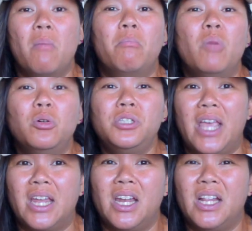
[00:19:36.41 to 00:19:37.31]
Most
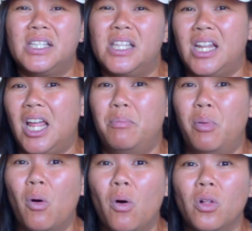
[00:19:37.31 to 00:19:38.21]
candidates that I
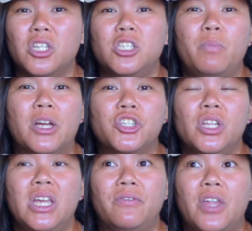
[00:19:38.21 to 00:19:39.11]
poll,
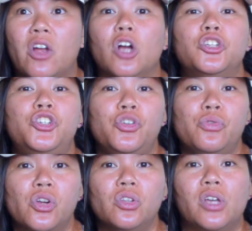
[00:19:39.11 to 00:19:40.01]
especially if they're a
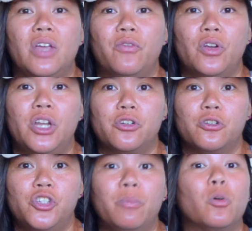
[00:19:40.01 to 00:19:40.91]
junior looking for an
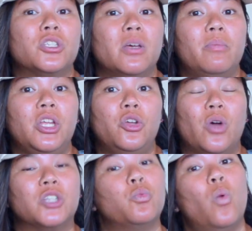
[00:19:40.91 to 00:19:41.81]
internship, or somebody who
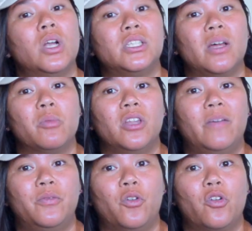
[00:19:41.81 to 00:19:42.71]
has 1 summer
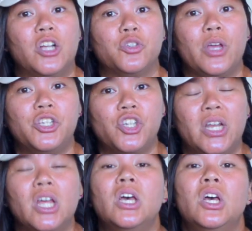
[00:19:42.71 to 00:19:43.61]
left before graduation